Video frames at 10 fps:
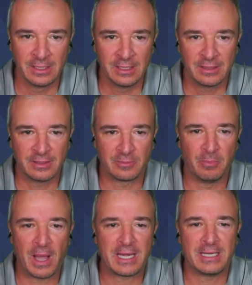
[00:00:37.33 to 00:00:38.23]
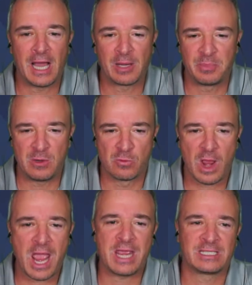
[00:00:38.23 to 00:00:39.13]
that might not be
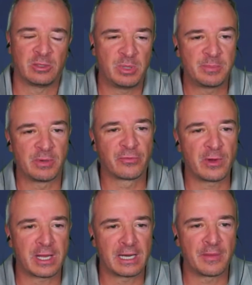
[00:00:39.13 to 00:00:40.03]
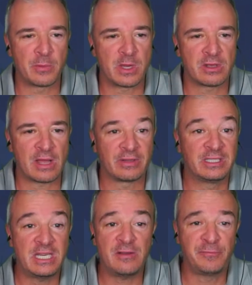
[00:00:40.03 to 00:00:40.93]
raised and people freaking out that we could have a
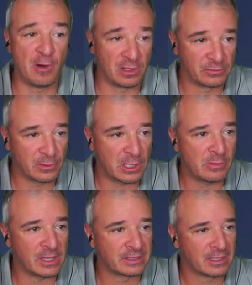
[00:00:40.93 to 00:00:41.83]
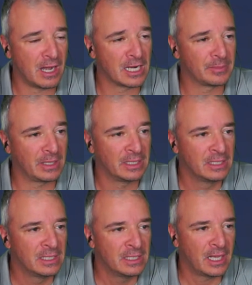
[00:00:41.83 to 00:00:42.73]
default for the U S economy.
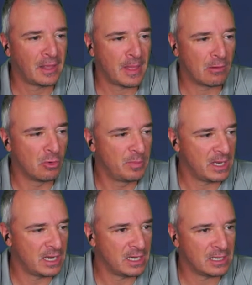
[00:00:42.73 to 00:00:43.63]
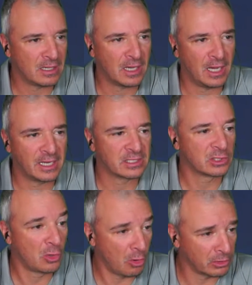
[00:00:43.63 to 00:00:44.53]
And that will be, uh, I guess, the
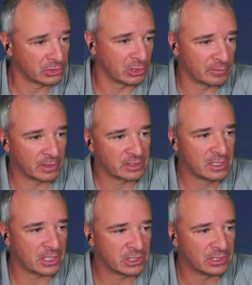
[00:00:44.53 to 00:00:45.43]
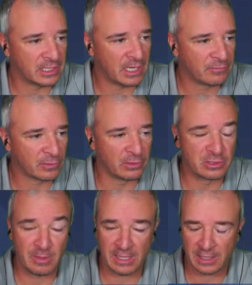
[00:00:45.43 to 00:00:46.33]
cornerstone of our discussion today. For those
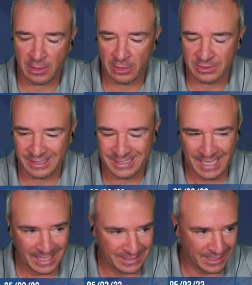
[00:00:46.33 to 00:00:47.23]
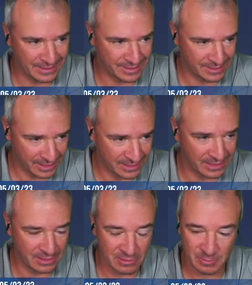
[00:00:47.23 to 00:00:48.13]
who may not know, since nineteen
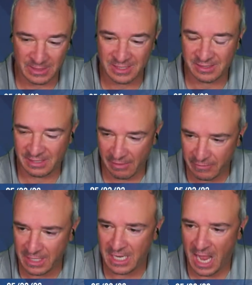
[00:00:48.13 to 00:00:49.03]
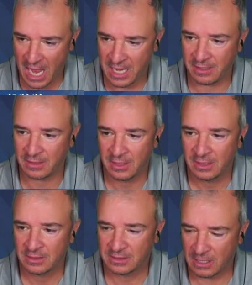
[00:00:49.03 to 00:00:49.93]
sixty, there's been seventy-eight
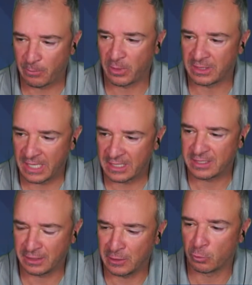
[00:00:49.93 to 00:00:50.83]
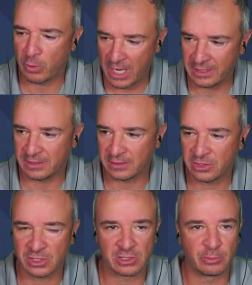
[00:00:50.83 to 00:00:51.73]
separate debt ceiling raises,
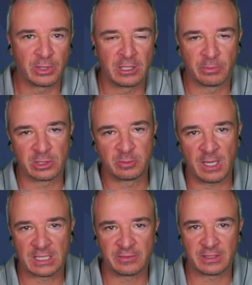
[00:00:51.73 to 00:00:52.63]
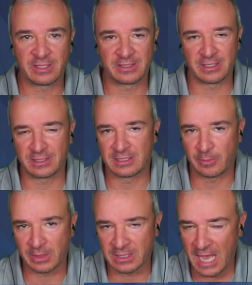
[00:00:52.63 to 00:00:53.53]
just to put it into perspective that this isn't
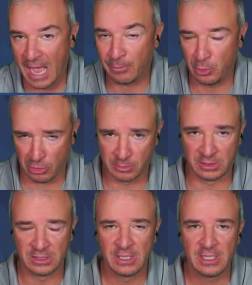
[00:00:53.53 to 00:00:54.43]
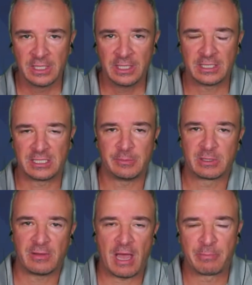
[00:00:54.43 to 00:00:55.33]
something that's abnormal. It seems
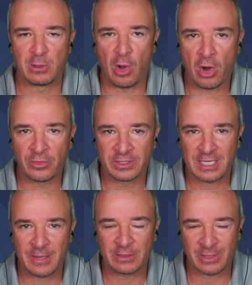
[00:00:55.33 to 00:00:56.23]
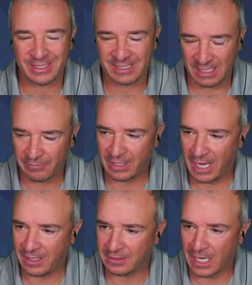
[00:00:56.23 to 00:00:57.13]
to happen all the time. That's right,
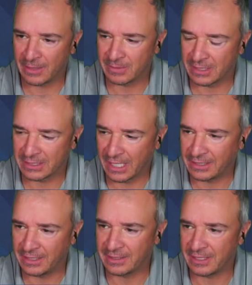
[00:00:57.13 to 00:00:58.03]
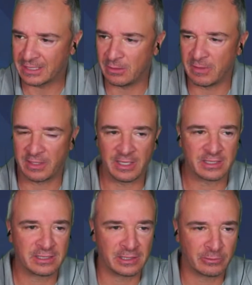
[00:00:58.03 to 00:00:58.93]
seventy-eight times since nineteen sixty you've had the debt
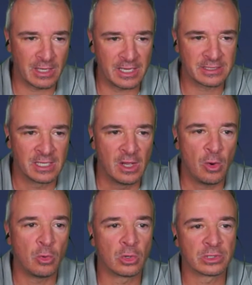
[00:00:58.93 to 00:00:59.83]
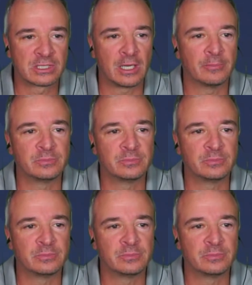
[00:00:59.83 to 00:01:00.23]
ceiling raised or some